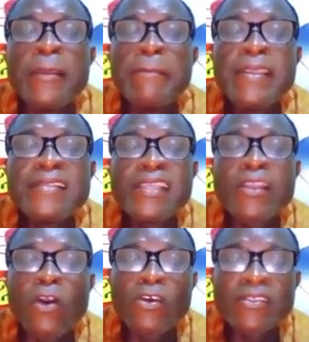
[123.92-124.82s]

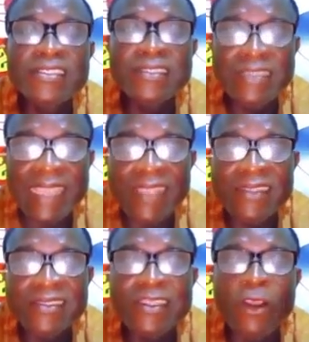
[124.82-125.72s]
basic
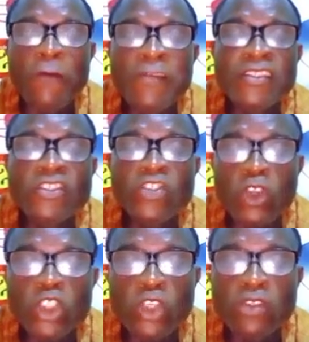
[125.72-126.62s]
content of
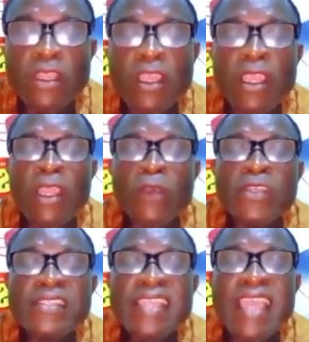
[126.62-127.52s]
instruction.
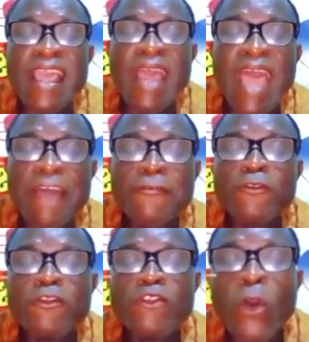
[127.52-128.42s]
We still have
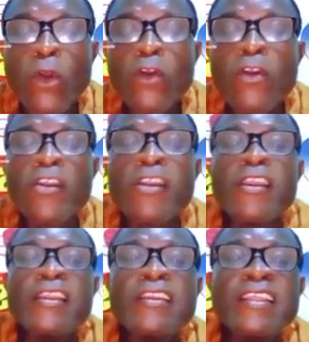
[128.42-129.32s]
to know
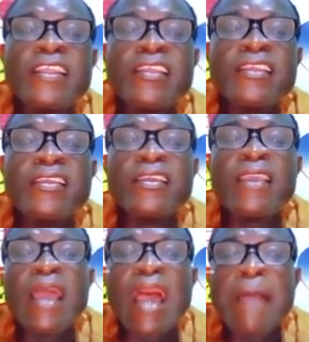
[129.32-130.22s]
the
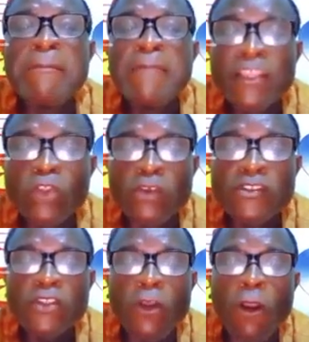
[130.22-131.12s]

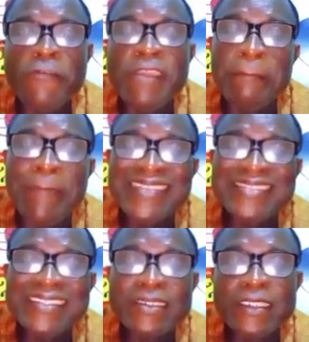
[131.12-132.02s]
methods of
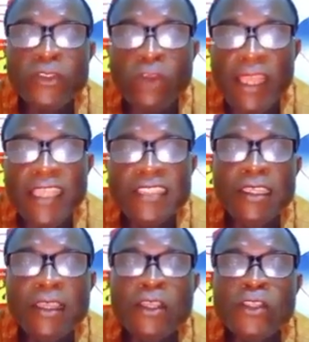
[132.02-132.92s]
imparting the knowledge.
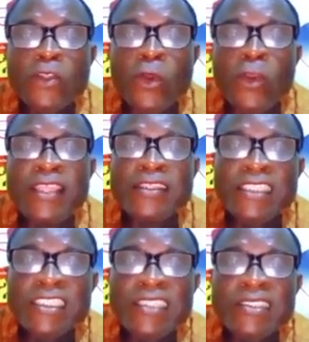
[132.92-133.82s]
So in
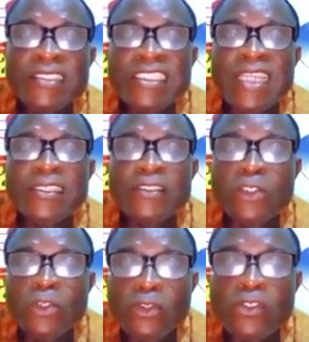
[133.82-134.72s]
teaching, teachers
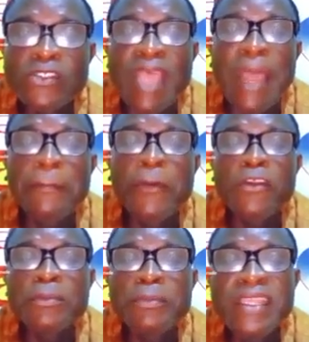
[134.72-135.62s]
choose
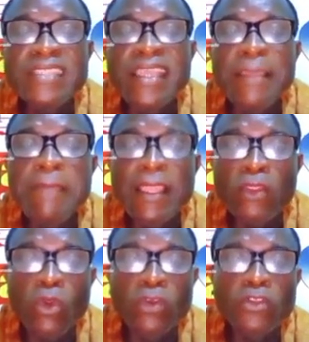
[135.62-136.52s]
appropriate
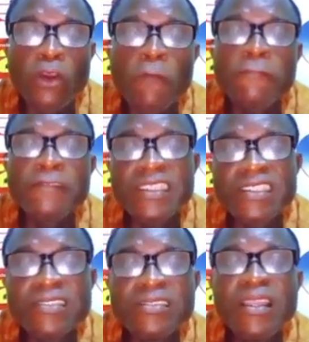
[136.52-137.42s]
method of
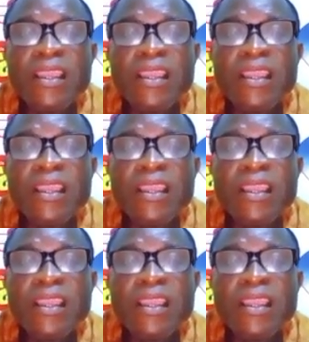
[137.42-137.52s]
teaching